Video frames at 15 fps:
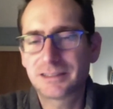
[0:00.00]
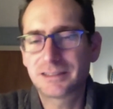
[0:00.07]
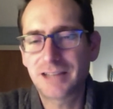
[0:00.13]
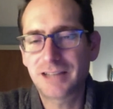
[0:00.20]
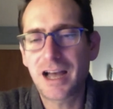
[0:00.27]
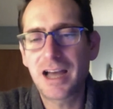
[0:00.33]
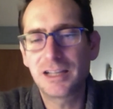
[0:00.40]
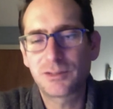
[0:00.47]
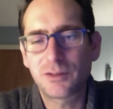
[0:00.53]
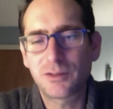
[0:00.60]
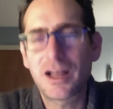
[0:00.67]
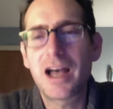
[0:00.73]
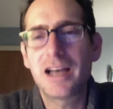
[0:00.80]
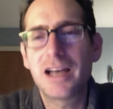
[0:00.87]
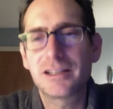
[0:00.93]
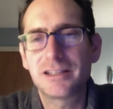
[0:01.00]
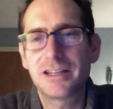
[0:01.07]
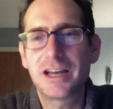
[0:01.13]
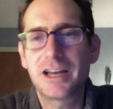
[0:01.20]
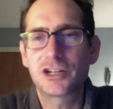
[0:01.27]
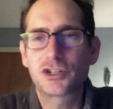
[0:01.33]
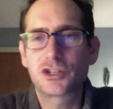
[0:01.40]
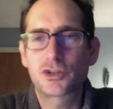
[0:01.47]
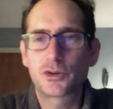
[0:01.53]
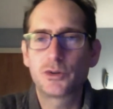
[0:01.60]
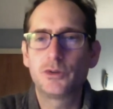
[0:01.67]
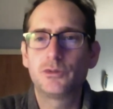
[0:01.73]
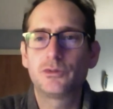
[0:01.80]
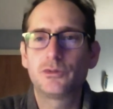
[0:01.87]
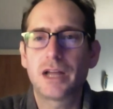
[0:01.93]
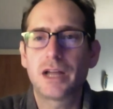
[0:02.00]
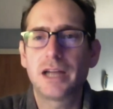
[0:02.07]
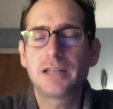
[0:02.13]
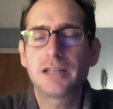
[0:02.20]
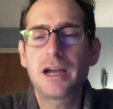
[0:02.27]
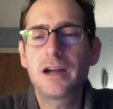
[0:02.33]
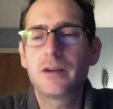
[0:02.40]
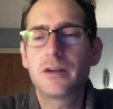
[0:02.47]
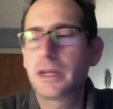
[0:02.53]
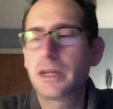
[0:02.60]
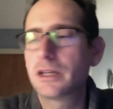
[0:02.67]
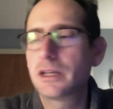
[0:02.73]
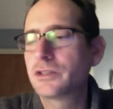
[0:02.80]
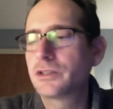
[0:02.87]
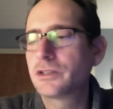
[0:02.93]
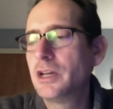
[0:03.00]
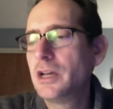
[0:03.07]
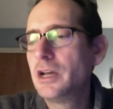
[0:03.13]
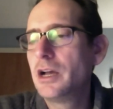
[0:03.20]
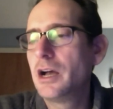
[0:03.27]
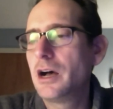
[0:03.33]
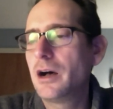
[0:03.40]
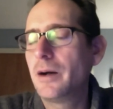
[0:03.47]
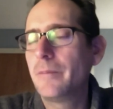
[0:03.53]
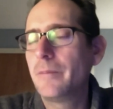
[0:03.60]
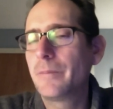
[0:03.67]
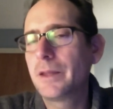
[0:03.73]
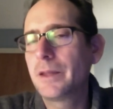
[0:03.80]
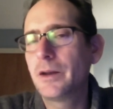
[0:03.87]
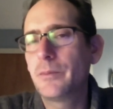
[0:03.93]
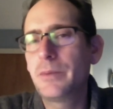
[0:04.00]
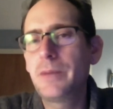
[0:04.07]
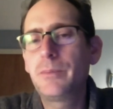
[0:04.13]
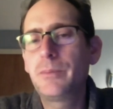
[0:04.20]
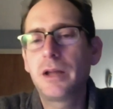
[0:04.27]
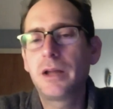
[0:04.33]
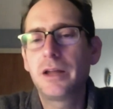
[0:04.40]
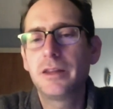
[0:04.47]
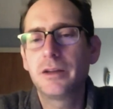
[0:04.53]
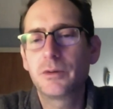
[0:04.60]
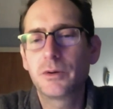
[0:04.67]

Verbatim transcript: ties flies and not a true fly tire because um, you know people on the,